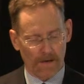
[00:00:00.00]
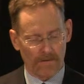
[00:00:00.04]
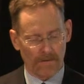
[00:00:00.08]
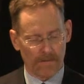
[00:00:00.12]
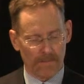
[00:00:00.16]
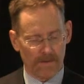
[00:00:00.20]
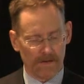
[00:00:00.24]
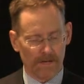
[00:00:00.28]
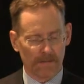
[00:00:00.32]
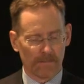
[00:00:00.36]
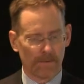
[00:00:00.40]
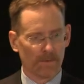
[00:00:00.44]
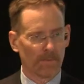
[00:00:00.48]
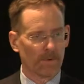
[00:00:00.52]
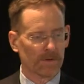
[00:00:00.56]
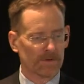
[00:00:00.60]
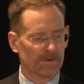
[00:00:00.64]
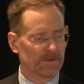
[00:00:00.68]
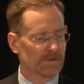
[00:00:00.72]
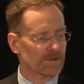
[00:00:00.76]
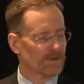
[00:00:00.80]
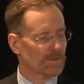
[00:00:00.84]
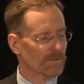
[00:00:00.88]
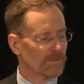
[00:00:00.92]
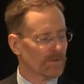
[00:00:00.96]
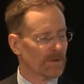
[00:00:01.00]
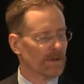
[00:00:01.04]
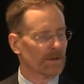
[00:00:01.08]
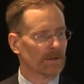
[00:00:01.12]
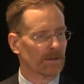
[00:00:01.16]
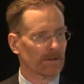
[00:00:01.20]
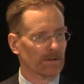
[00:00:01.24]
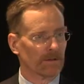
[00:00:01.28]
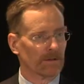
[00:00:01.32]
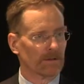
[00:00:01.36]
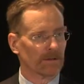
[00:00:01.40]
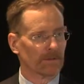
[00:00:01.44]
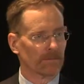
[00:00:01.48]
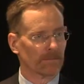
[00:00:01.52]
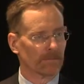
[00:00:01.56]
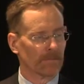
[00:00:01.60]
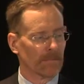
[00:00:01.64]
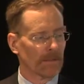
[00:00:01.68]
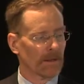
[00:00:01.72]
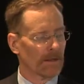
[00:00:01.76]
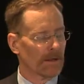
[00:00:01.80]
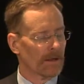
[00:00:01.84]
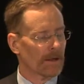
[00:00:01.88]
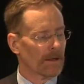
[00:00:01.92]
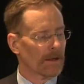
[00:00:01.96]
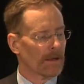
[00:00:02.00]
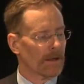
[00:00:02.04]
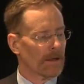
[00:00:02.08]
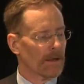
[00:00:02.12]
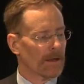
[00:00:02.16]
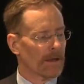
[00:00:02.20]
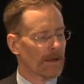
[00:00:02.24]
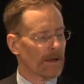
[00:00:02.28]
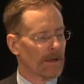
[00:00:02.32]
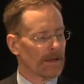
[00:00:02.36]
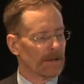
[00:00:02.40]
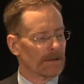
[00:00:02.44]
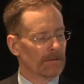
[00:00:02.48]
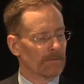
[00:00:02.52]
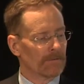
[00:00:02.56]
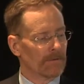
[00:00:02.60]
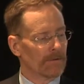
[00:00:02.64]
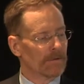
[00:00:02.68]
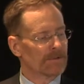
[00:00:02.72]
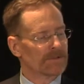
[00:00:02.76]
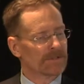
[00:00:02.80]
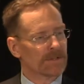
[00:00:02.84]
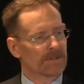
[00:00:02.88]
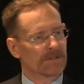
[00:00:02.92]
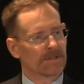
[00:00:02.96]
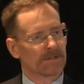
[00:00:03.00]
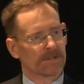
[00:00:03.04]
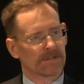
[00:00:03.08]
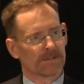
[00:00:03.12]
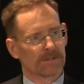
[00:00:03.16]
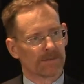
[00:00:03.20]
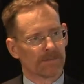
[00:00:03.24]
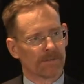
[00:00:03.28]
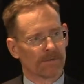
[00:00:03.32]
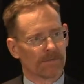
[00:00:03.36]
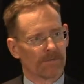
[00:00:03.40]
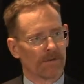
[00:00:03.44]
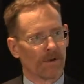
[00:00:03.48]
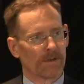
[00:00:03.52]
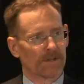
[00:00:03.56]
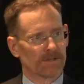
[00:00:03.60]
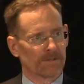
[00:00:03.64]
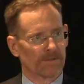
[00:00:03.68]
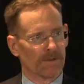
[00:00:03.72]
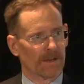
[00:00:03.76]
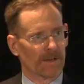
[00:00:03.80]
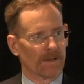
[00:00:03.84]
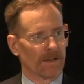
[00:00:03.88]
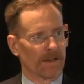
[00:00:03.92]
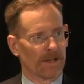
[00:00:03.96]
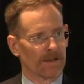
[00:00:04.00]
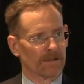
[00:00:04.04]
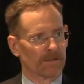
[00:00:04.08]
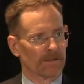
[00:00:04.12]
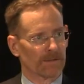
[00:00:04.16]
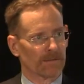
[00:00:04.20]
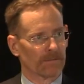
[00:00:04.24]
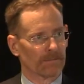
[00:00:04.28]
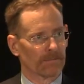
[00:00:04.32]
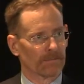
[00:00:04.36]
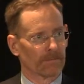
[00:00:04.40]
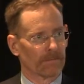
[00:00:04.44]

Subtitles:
of amenity, but what does it really do? In first instance, it provides ventilation.